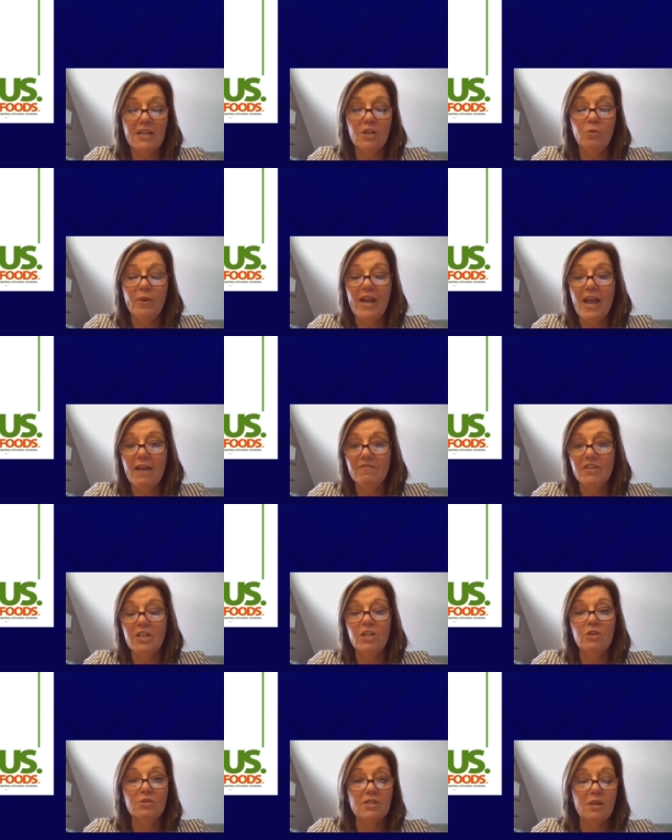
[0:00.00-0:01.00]
do we have to
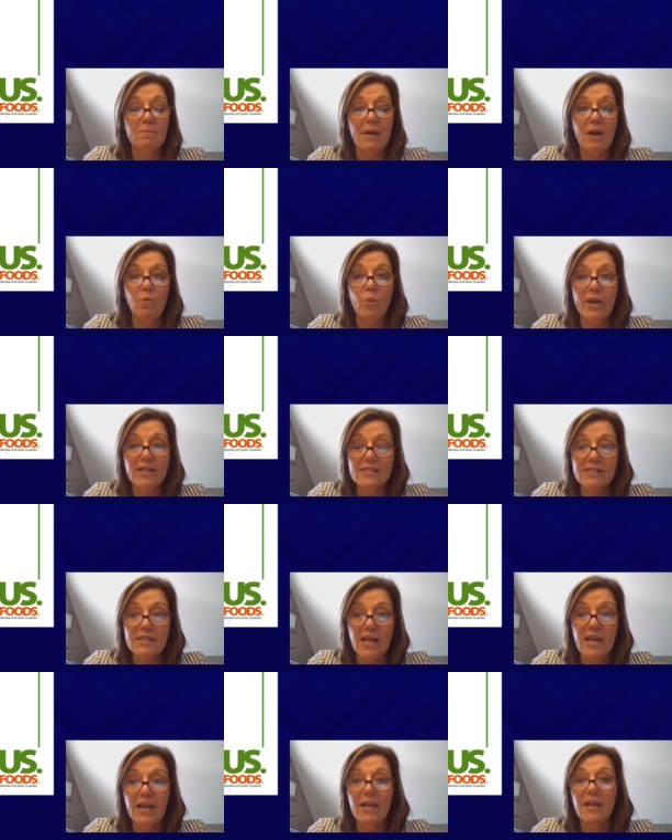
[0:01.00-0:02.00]
use it by
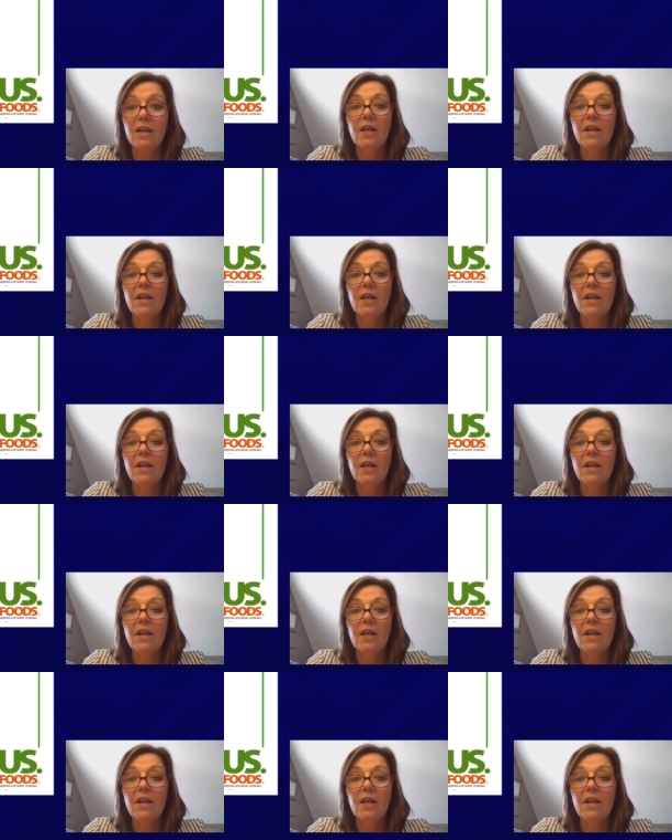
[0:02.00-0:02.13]
Wednesday?